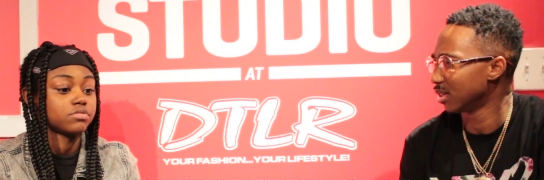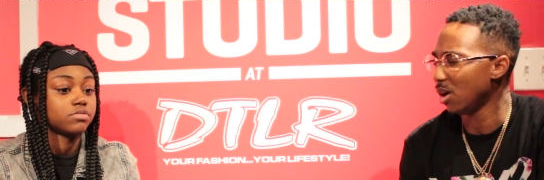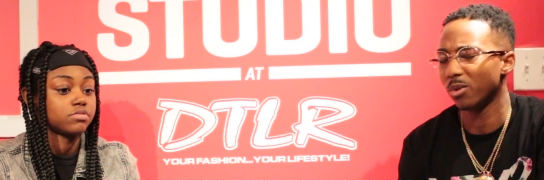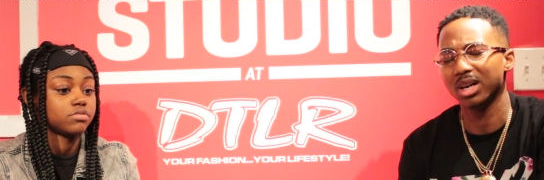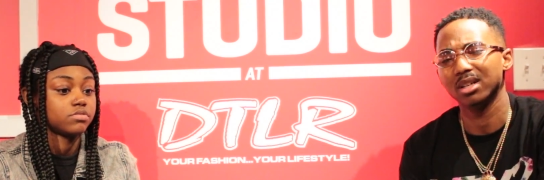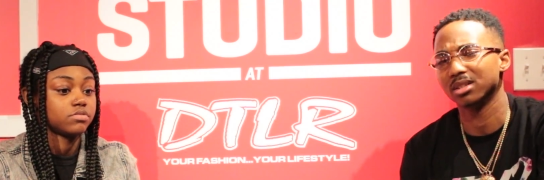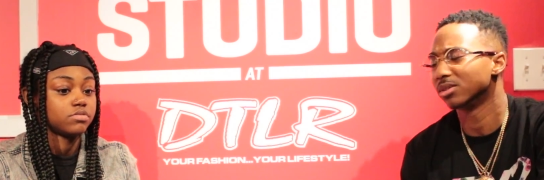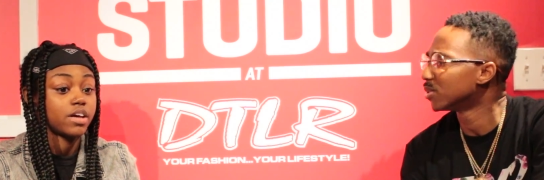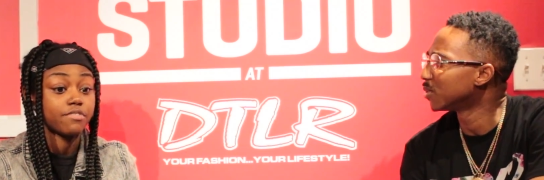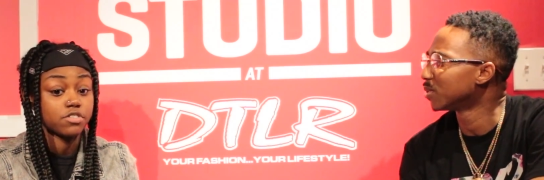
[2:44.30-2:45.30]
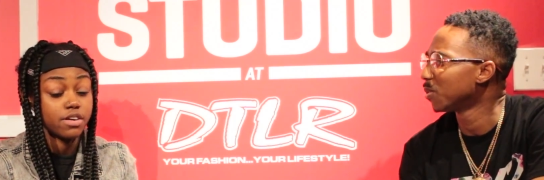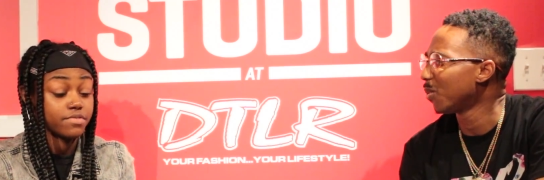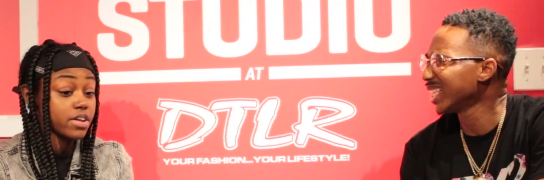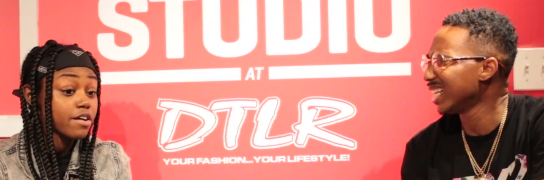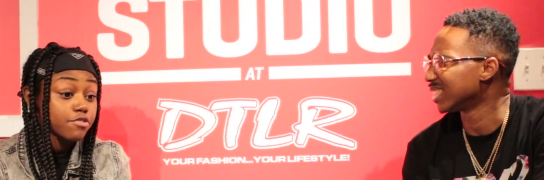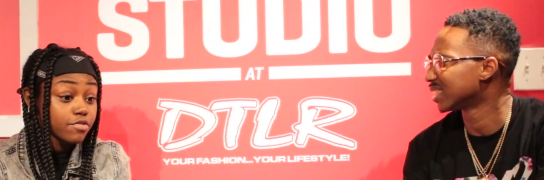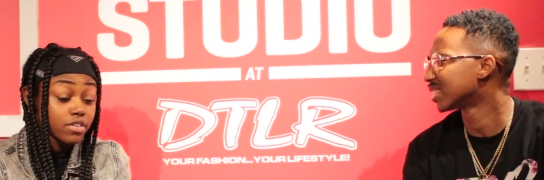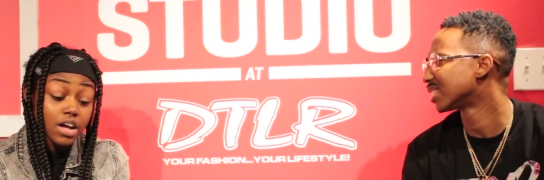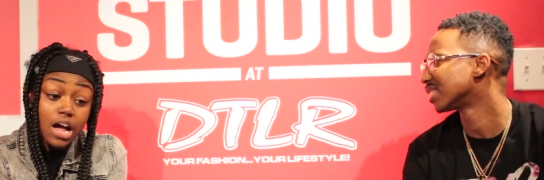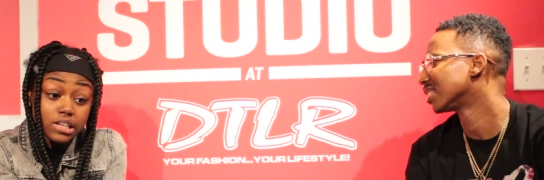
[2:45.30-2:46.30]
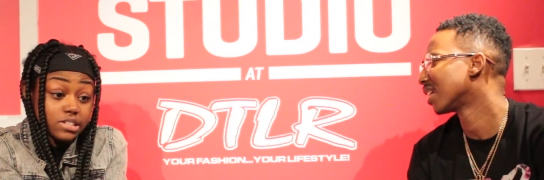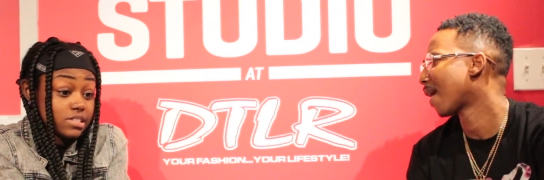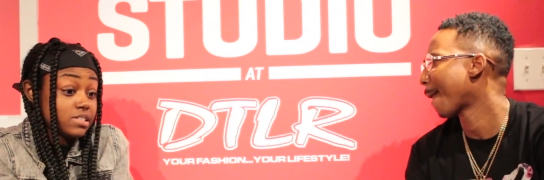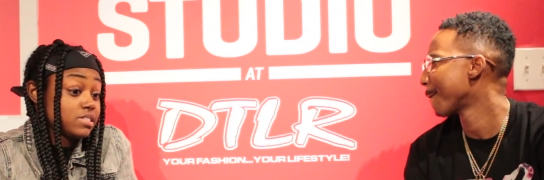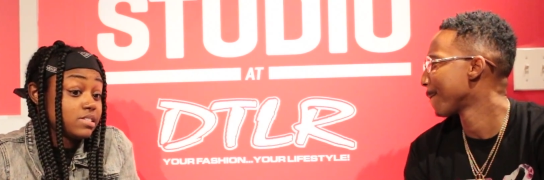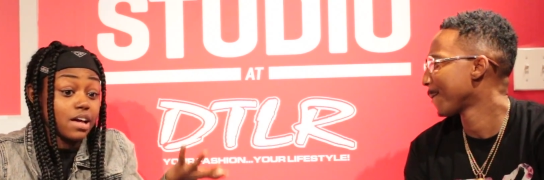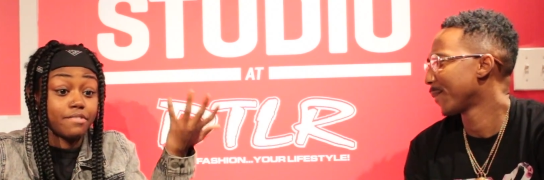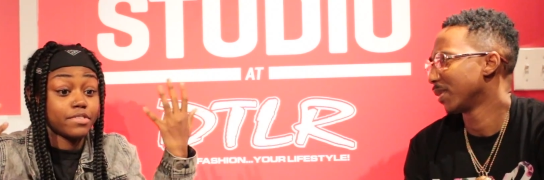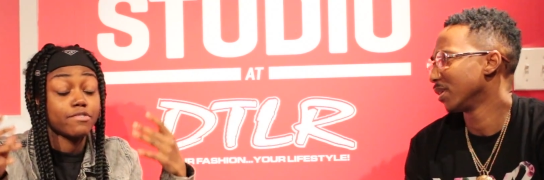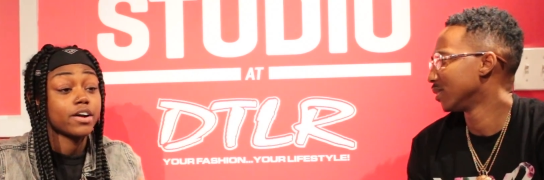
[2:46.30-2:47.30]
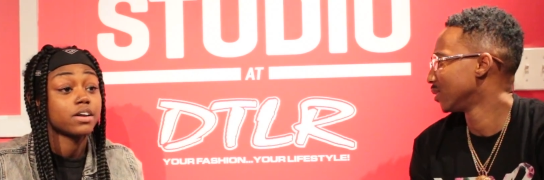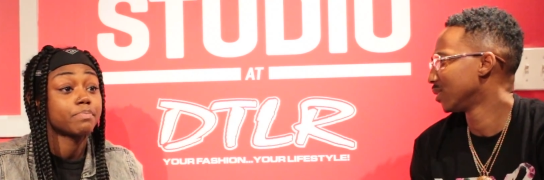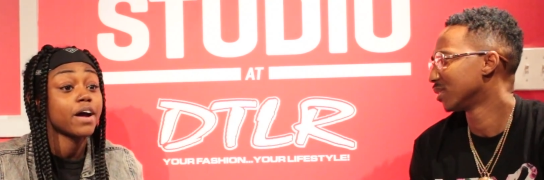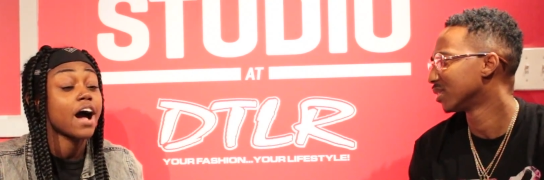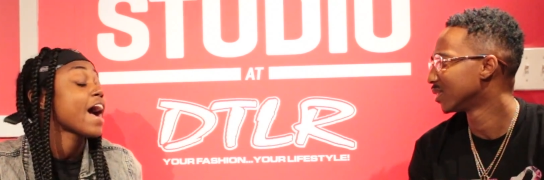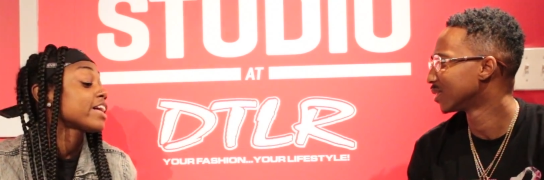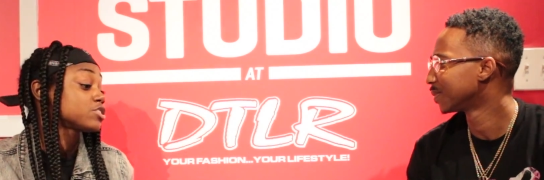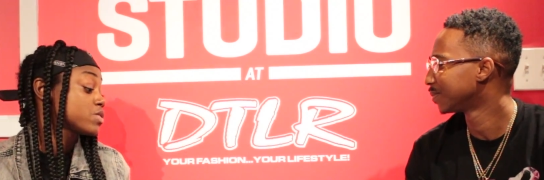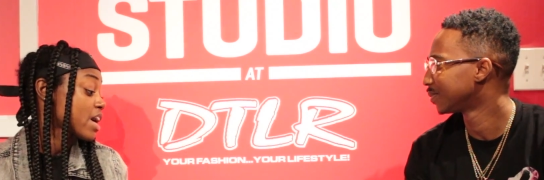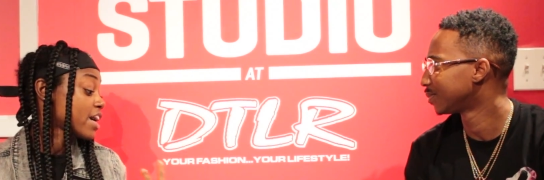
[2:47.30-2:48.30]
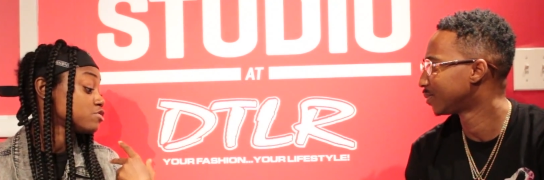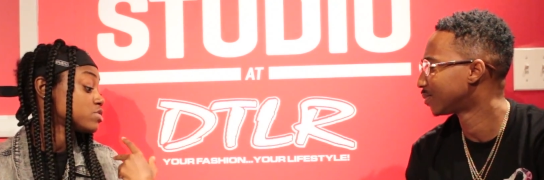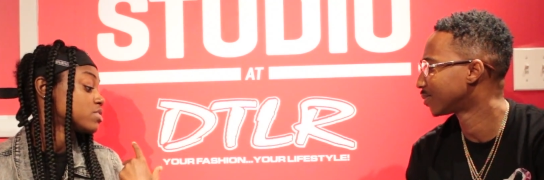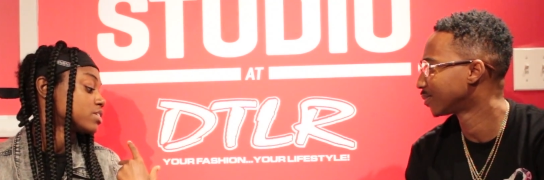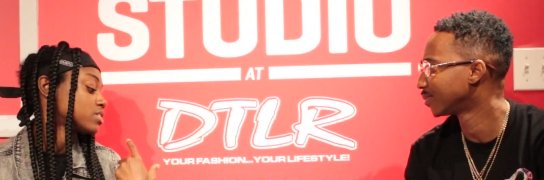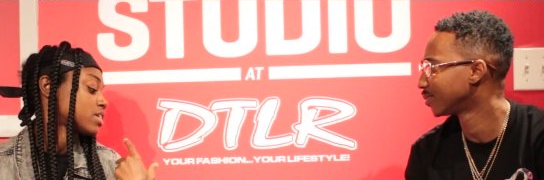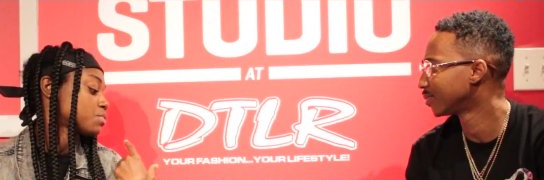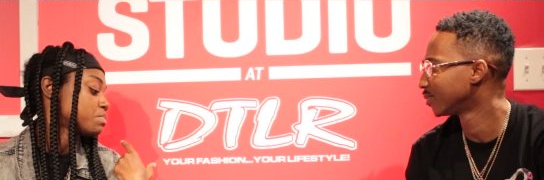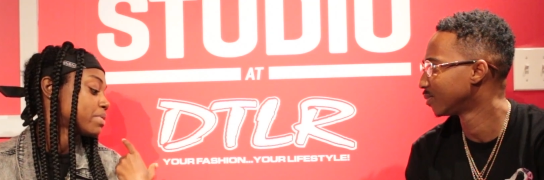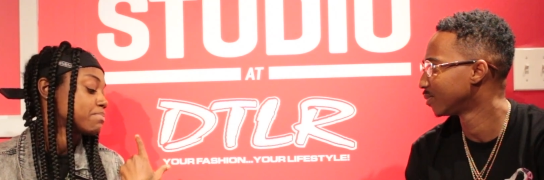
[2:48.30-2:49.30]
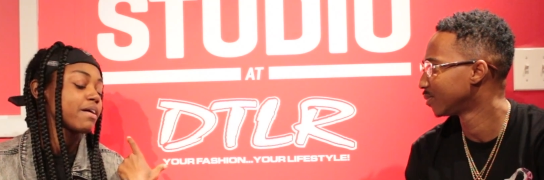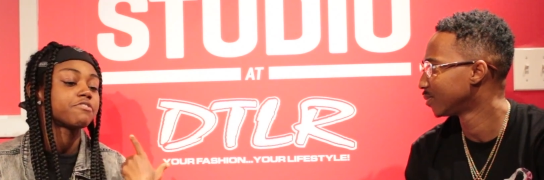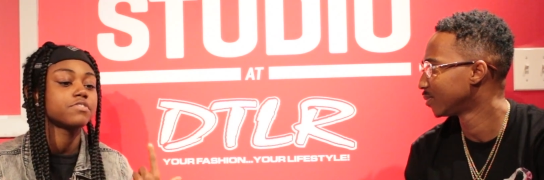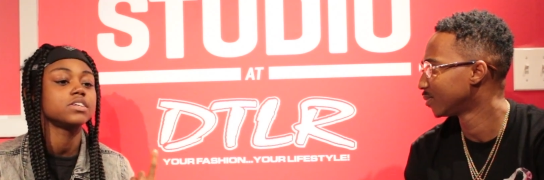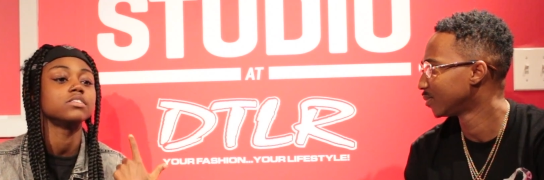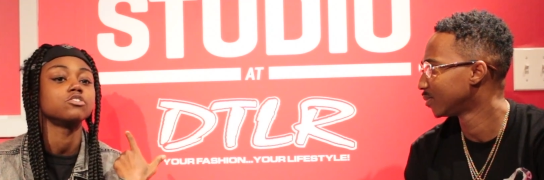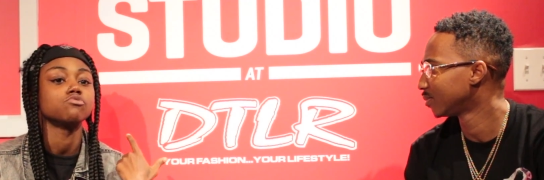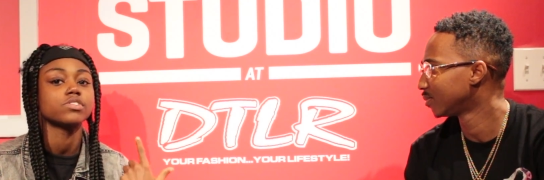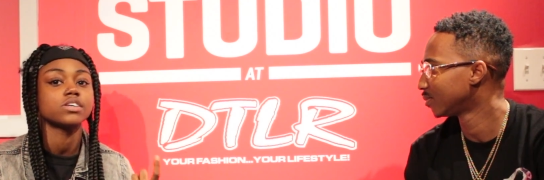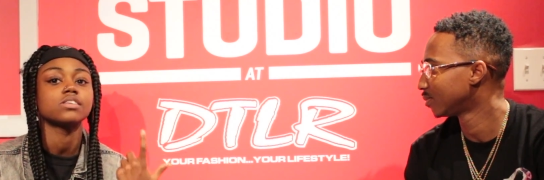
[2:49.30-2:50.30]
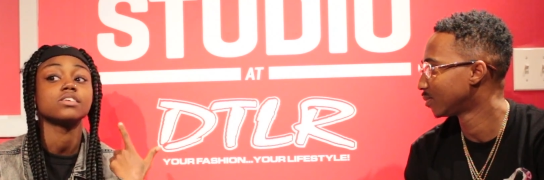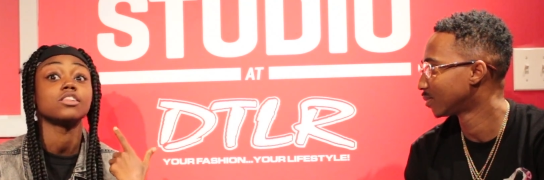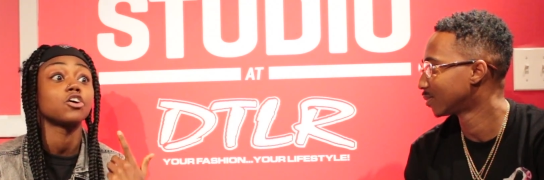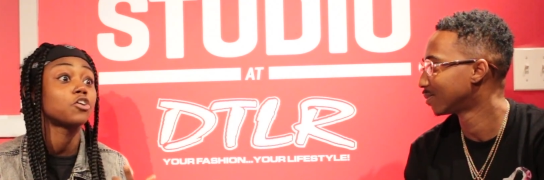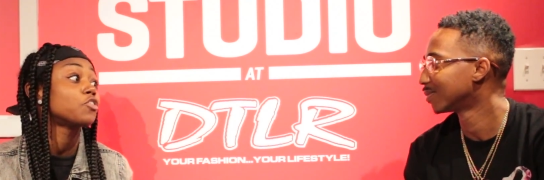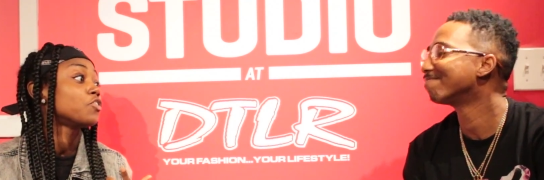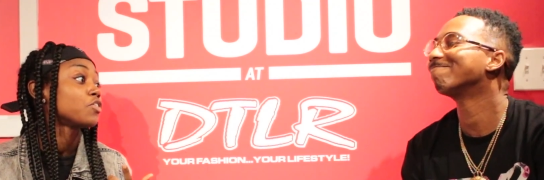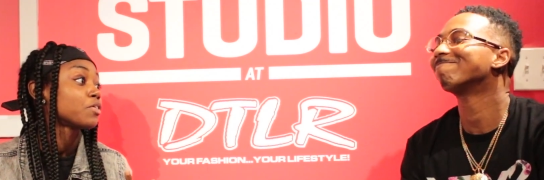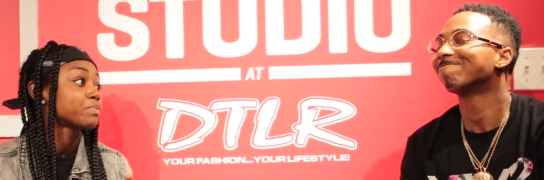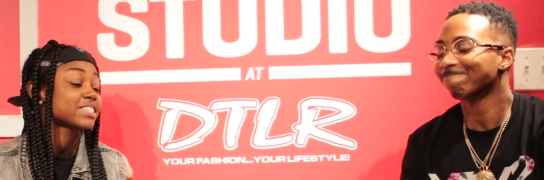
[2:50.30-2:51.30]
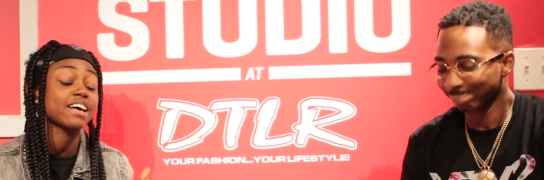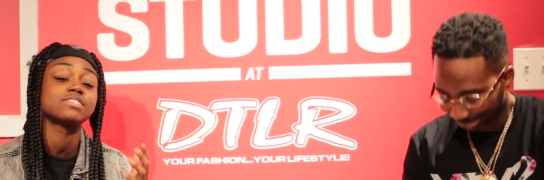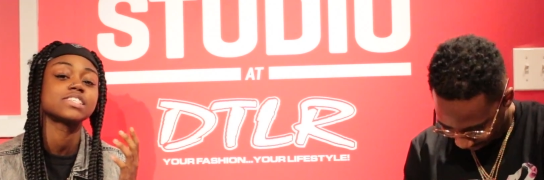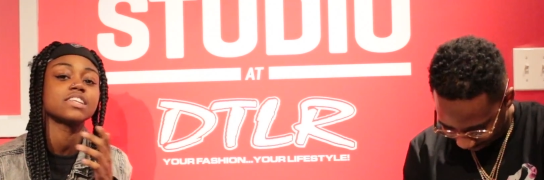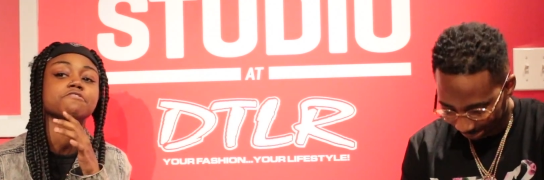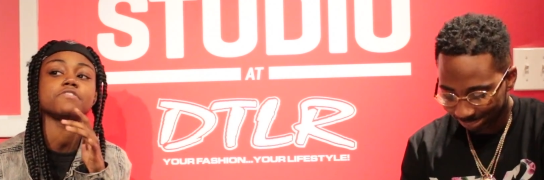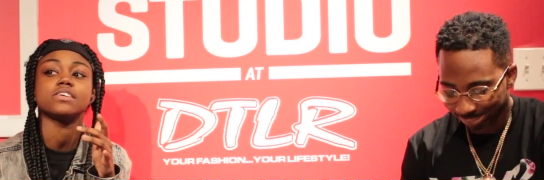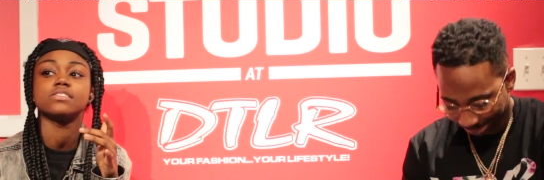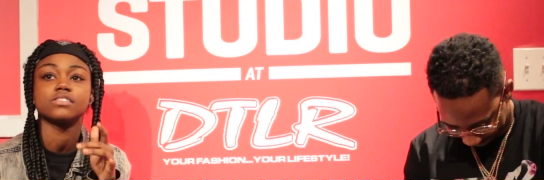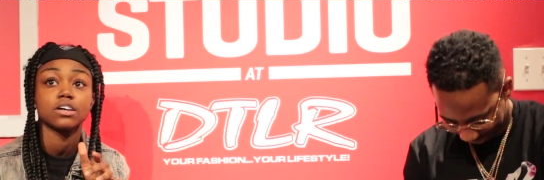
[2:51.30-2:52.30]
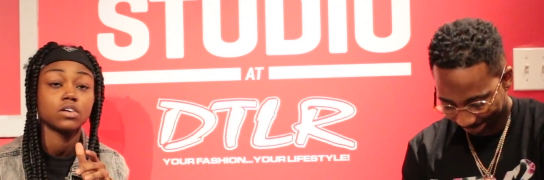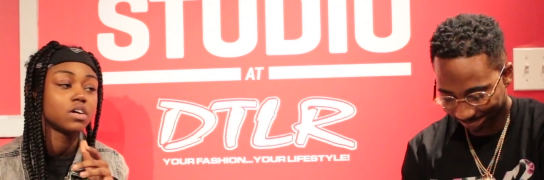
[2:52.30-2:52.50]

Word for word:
Speaker 1: Oh wow. Ever. Why not? I just
Speaker 2: I've never had a pair. I, actually, I used to think that they would make my really long. Cause I have skinny feet, so